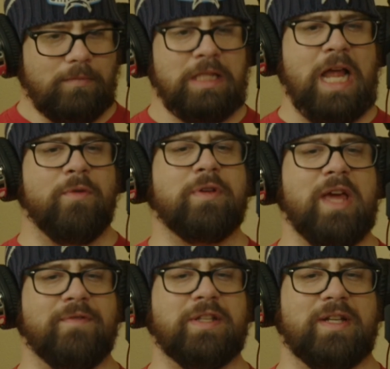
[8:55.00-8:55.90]
Now that we
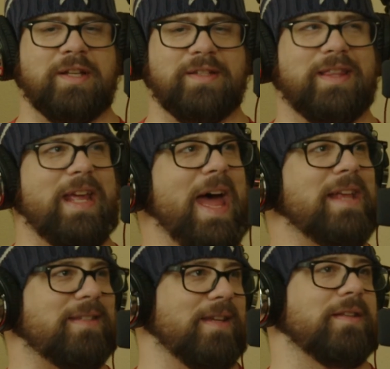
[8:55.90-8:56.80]
kind of discussed like the
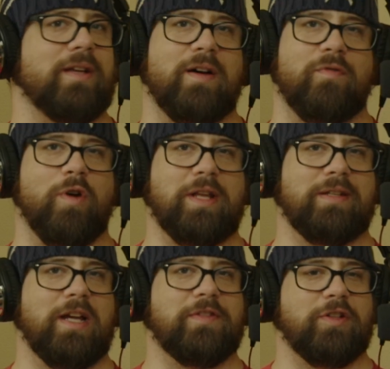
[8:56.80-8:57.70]
essence of what a
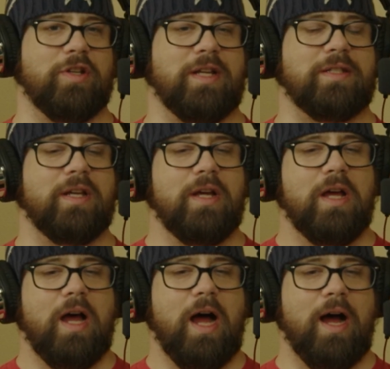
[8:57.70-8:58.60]
science fiction is,
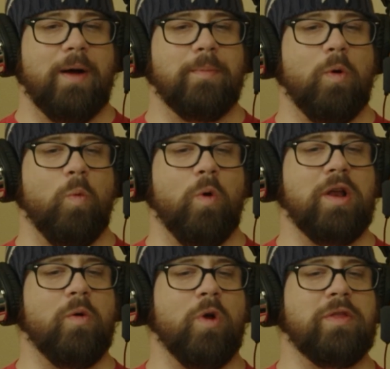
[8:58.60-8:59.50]

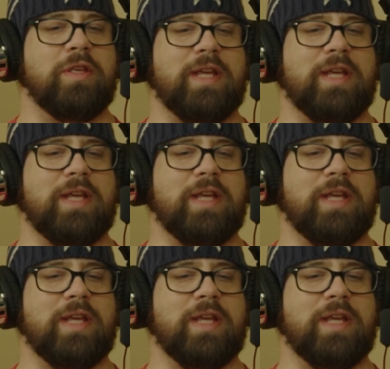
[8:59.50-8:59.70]
what do these